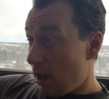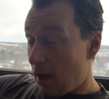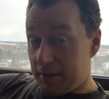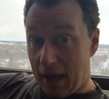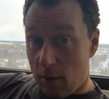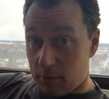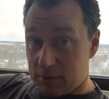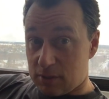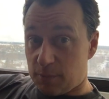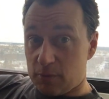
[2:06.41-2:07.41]
that
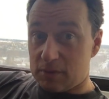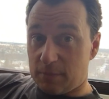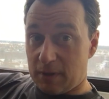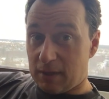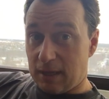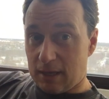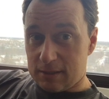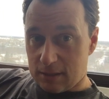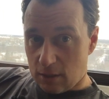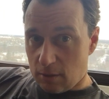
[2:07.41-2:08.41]
wasn't supposed to be the
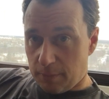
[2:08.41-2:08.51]
case here,